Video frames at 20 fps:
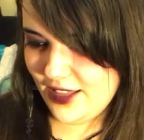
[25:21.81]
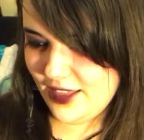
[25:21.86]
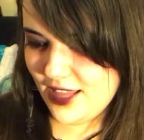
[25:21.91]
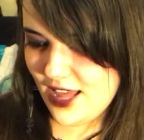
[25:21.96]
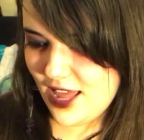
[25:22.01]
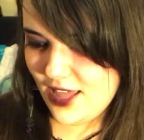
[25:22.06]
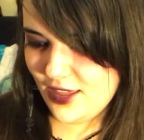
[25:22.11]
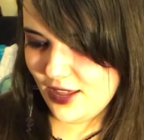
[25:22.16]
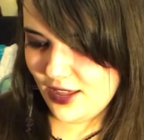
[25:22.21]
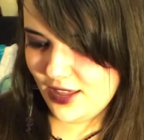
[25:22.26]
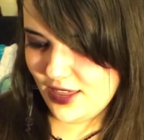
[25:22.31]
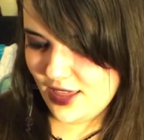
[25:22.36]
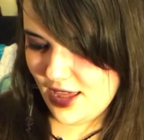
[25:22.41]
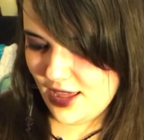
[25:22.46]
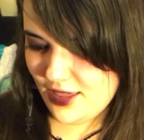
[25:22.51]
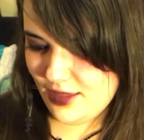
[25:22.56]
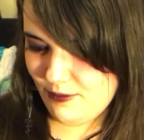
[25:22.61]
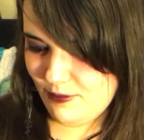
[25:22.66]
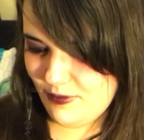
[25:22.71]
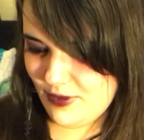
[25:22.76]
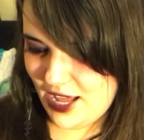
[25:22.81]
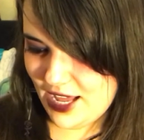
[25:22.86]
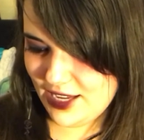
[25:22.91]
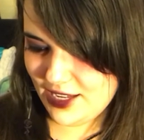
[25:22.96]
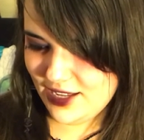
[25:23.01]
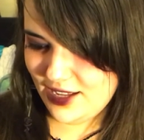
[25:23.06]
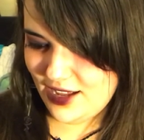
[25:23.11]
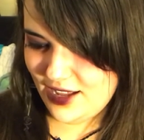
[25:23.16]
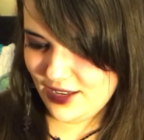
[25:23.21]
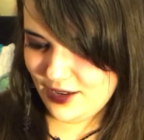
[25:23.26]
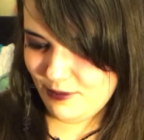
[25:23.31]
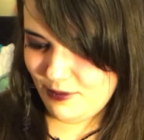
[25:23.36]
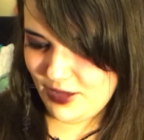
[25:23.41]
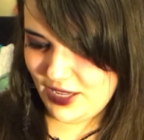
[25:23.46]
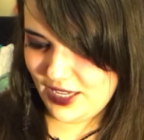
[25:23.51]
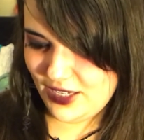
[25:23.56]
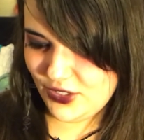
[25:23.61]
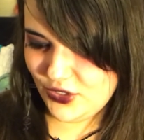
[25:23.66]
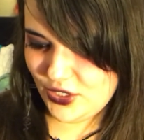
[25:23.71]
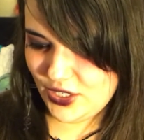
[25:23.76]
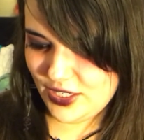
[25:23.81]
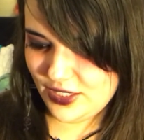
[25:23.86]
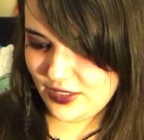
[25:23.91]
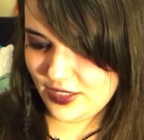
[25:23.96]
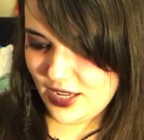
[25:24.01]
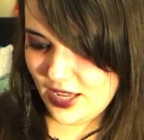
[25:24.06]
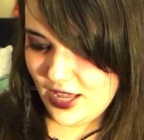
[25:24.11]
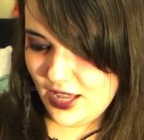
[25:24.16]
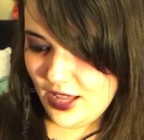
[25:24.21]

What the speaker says: they're the bad kind of pictures.